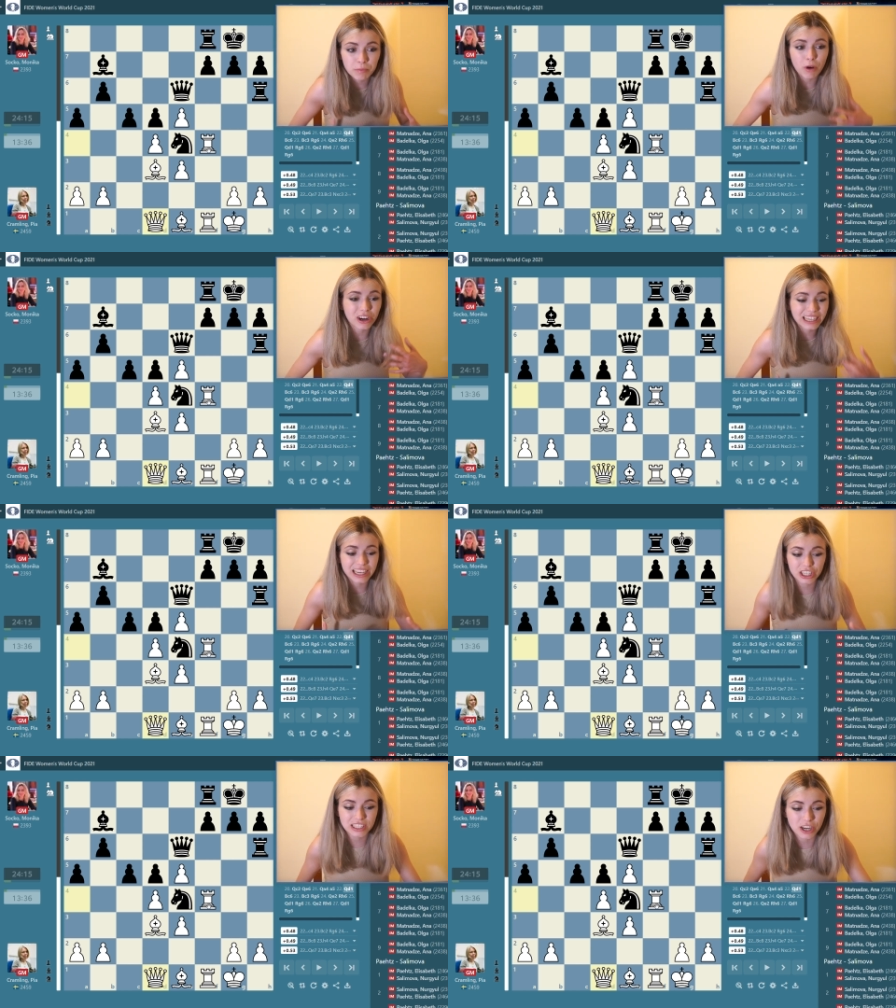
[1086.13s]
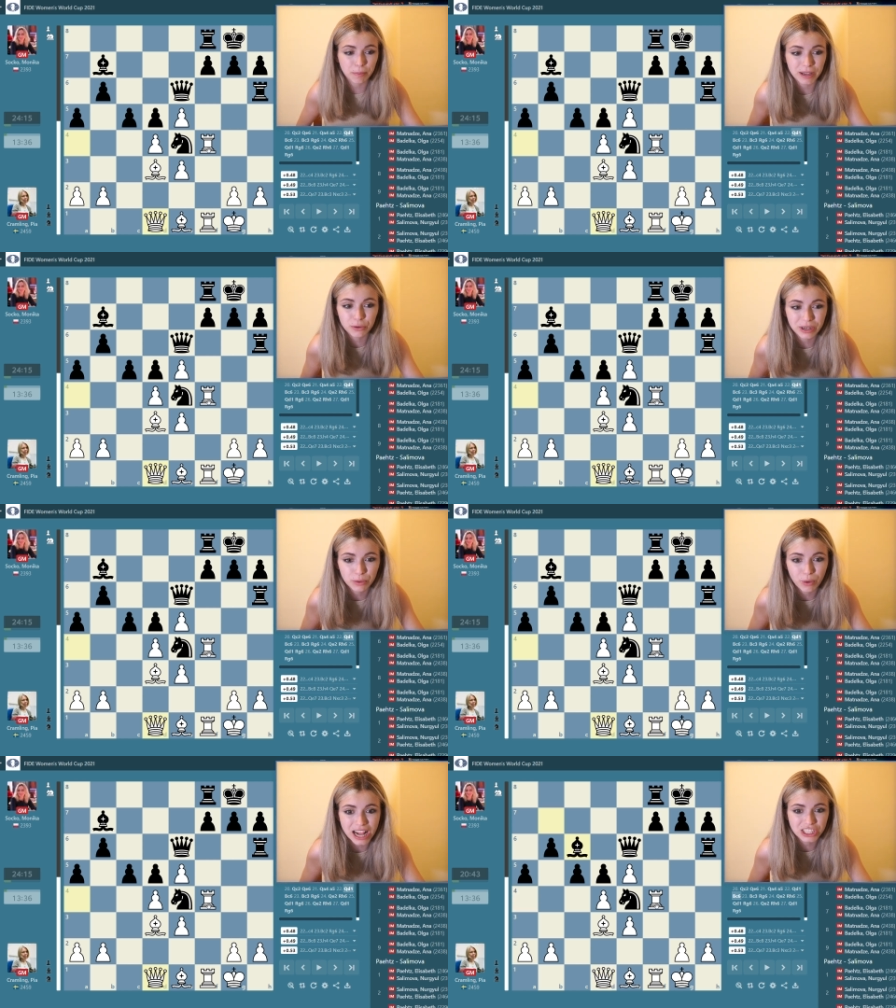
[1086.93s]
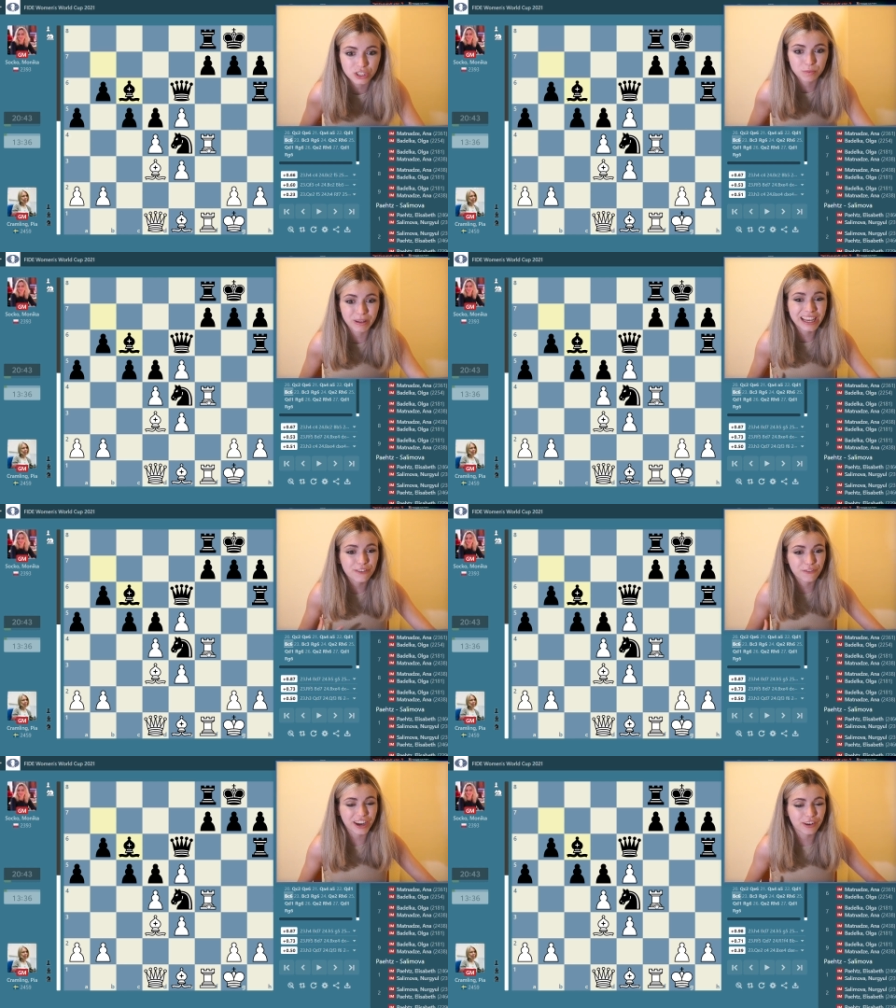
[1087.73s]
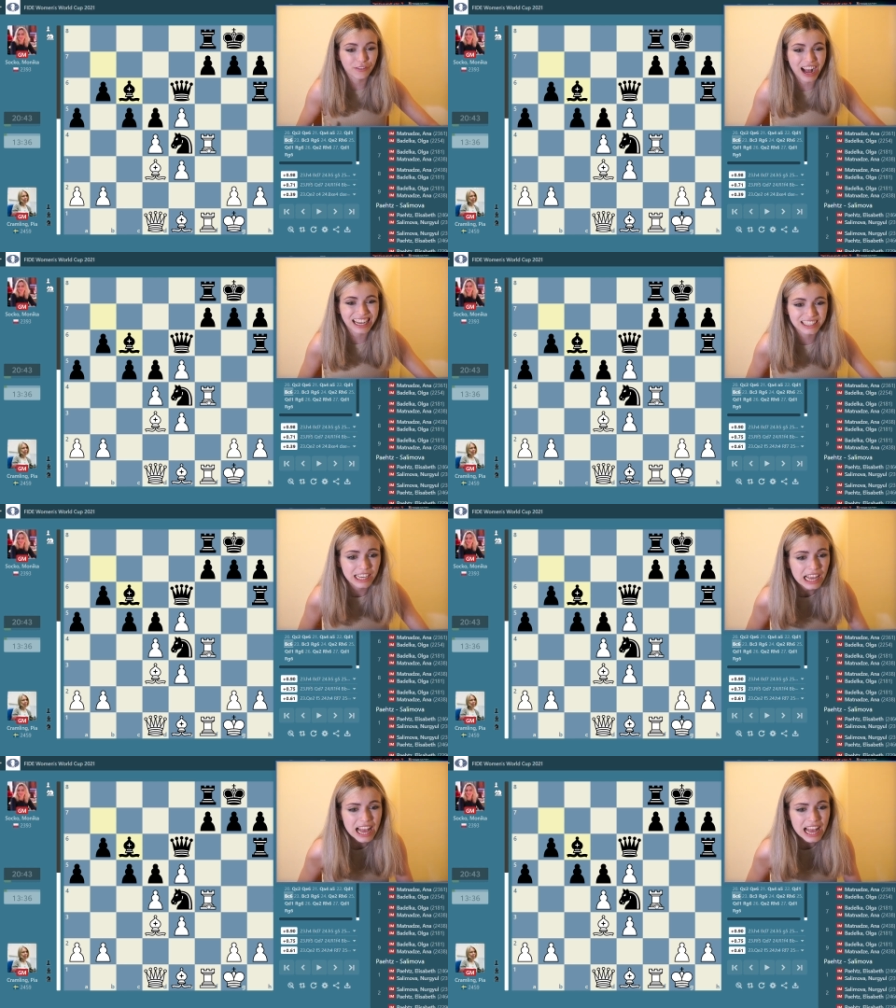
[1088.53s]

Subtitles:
And Monica here started playing really well. She's playing very fast,